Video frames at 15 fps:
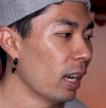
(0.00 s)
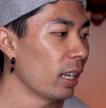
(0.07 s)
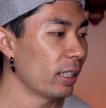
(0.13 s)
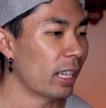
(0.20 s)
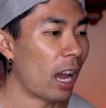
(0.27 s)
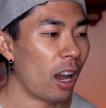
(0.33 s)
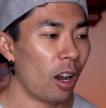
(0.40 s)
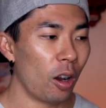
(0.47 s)

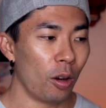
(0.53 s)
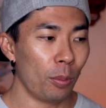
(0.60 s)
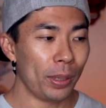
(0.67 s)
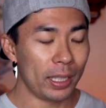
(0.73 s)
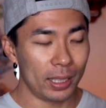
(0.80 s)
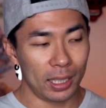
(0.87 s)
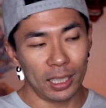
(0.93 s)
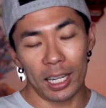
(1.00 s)
Now,
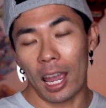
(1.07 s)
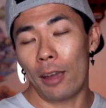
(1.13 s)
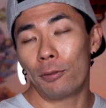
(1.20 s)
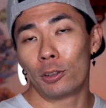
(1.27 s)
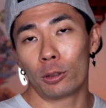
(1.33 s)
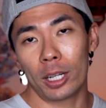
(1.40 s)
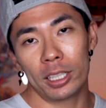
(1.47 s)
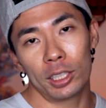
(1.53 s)
basically, I have
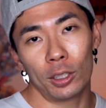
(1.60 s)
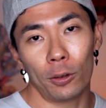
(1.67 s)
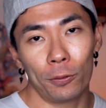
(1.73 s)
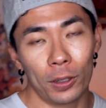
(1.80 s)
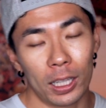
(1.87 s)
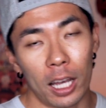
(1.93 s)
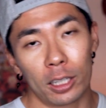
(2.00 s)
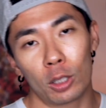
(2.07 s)
Florencio
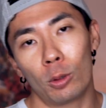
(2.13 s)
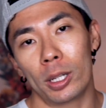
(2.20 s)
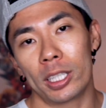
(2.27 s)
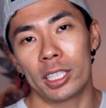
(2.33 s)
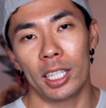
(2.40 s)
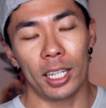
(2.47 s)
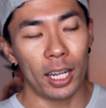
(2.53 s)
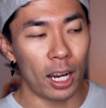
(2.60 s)
fill out a
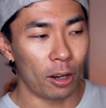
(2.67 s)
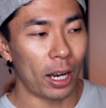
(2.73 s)
questionnaire.